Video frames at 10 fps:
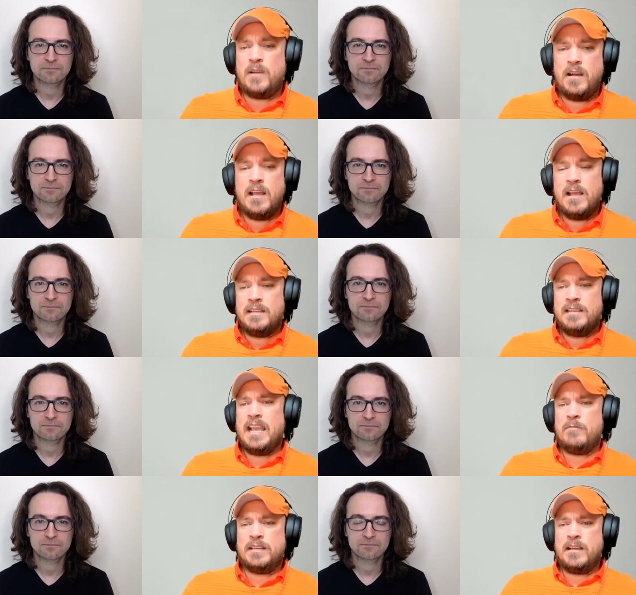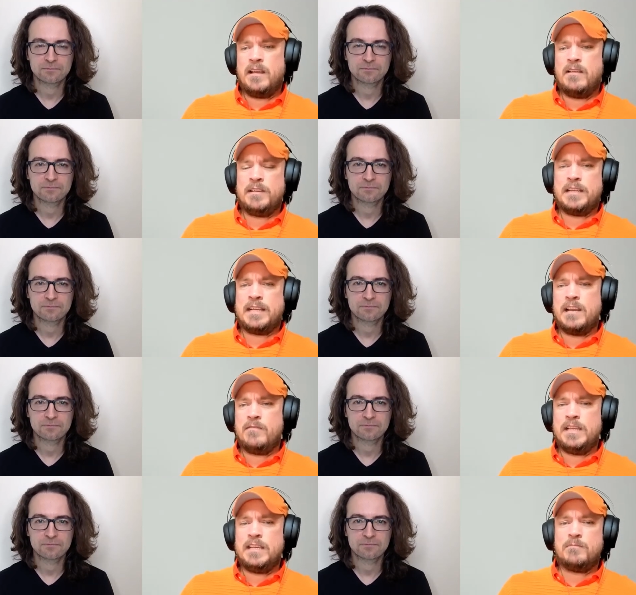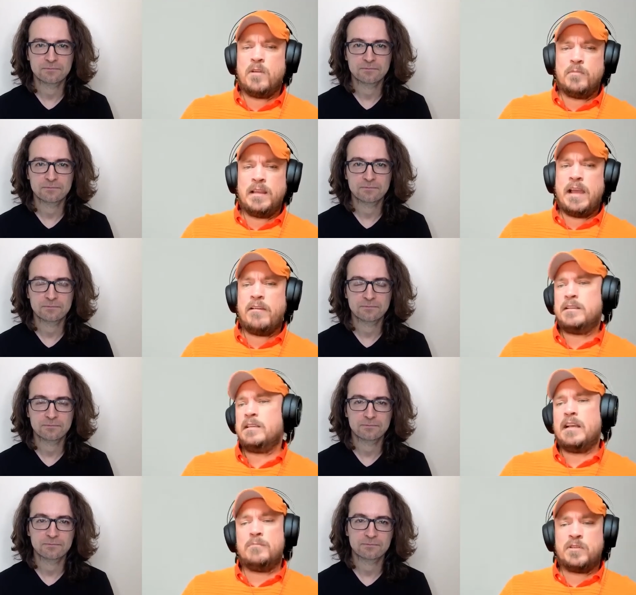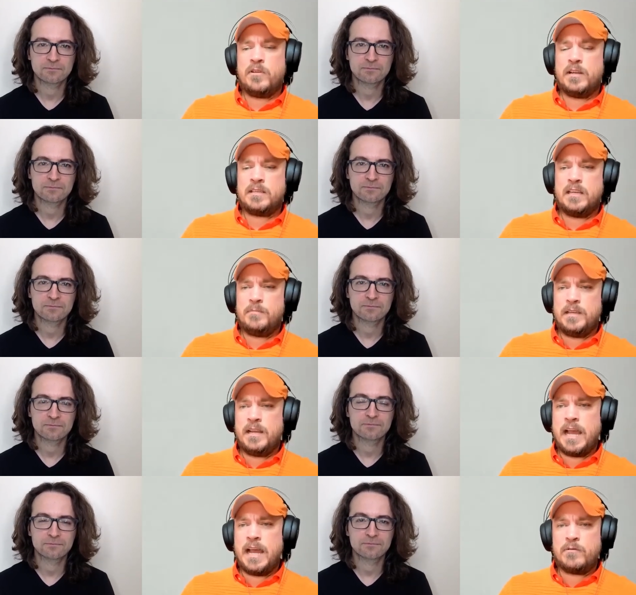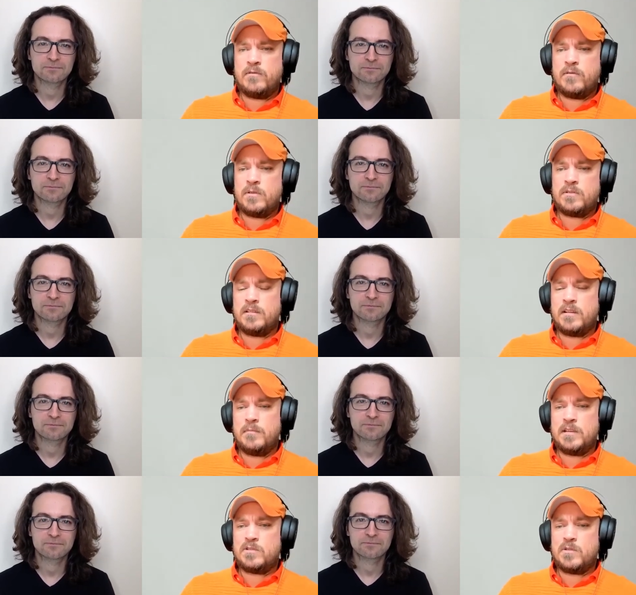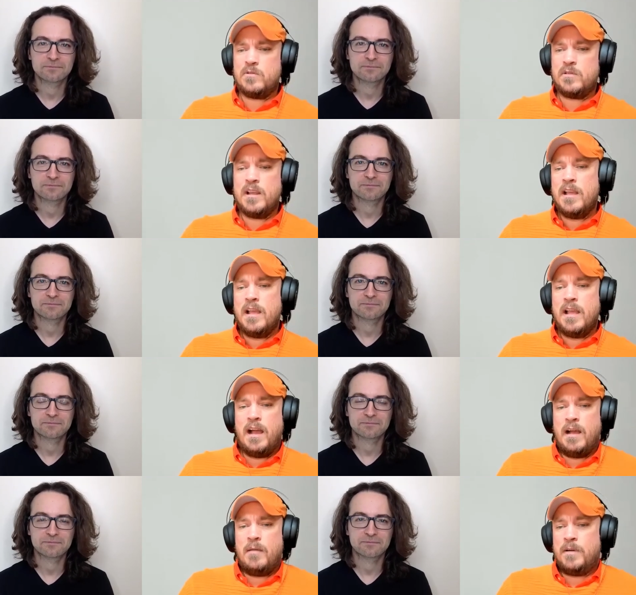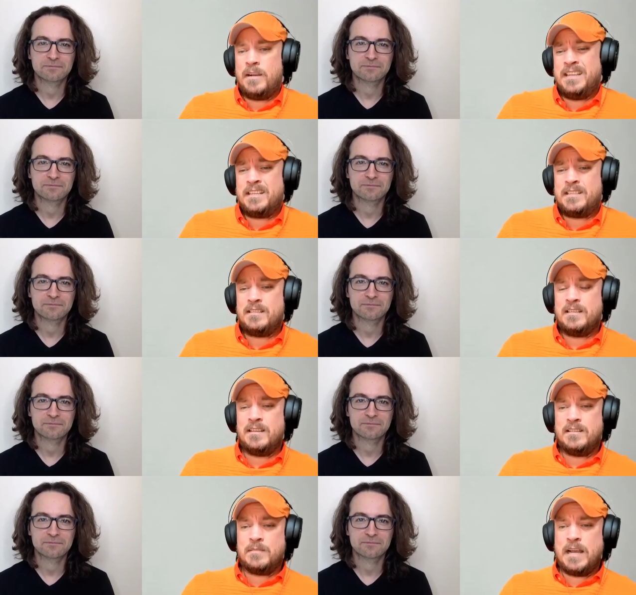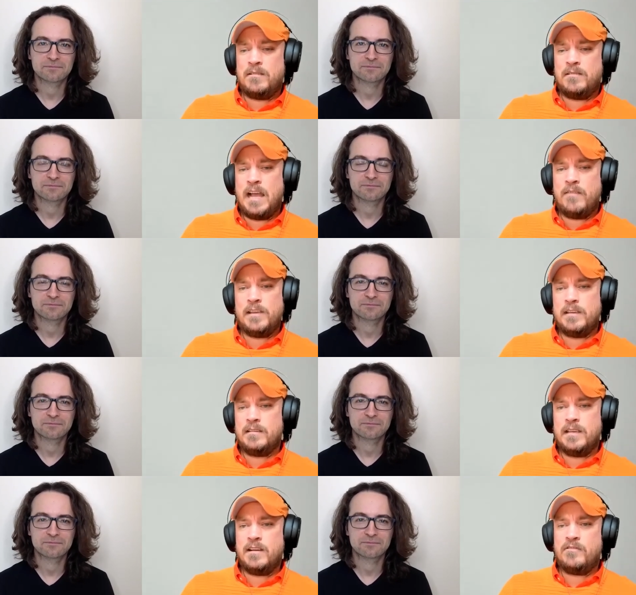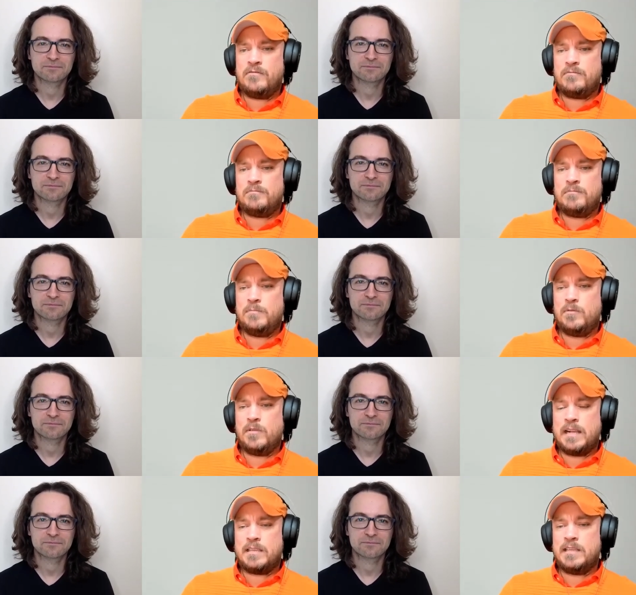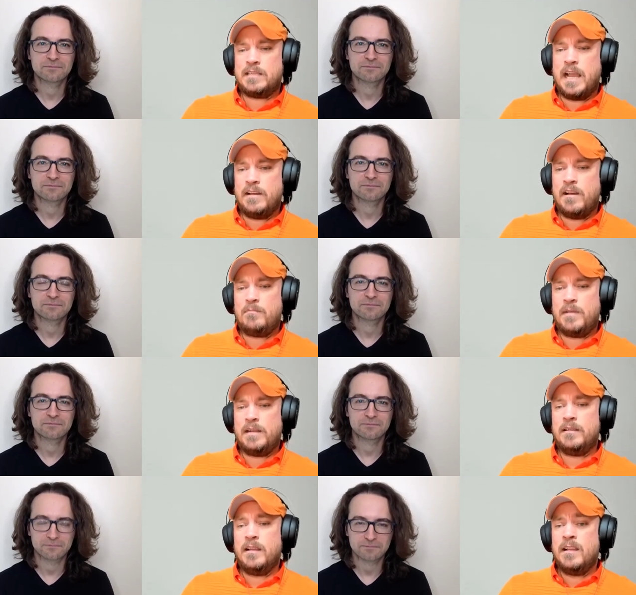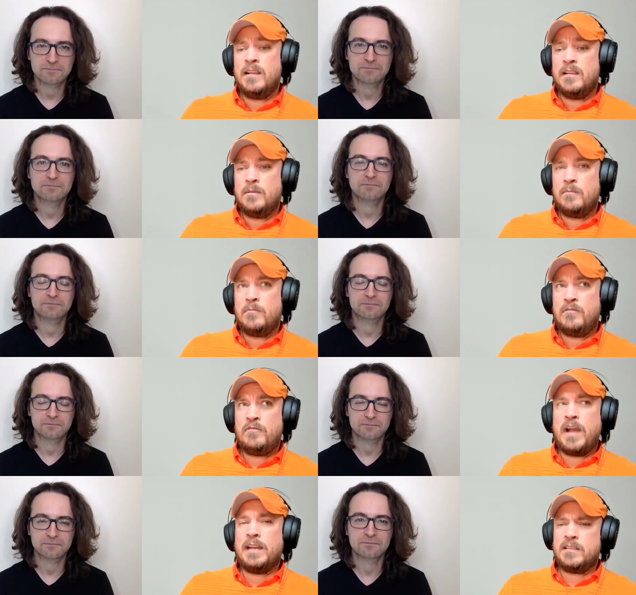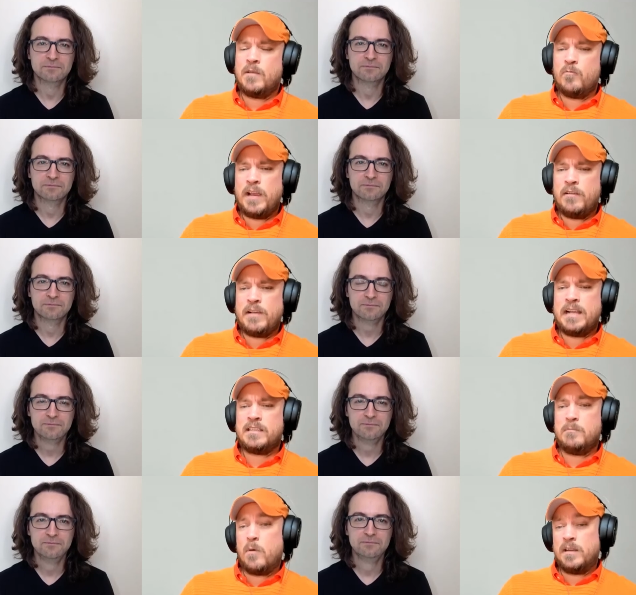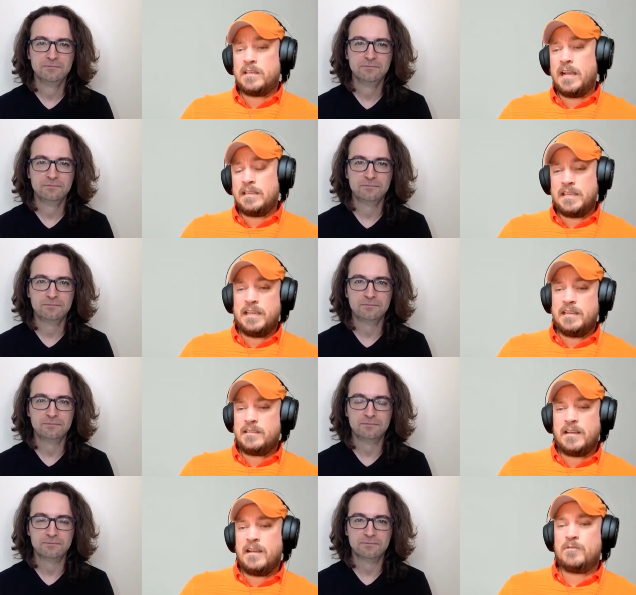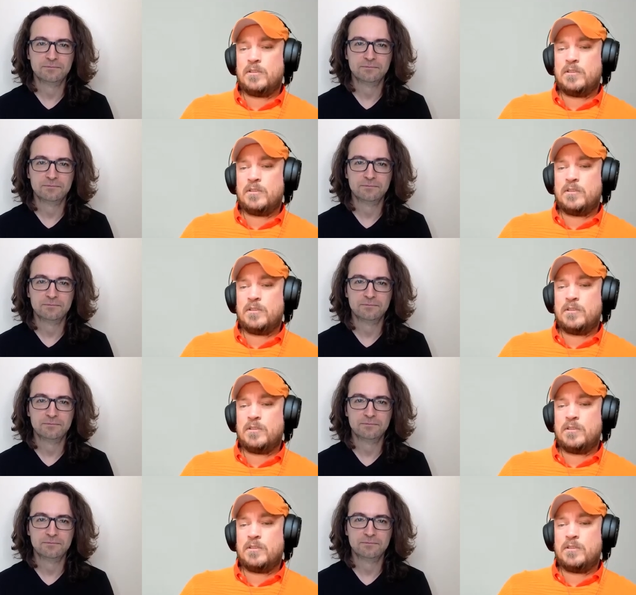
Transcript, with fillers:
Speaker 1: But yeah, with the with the kind of recent popularity, I'm sure there's going to be an Android version coming soon. Um, but it's you know, it's about having enough people actually sign up and finding some way of actually monetizing it um,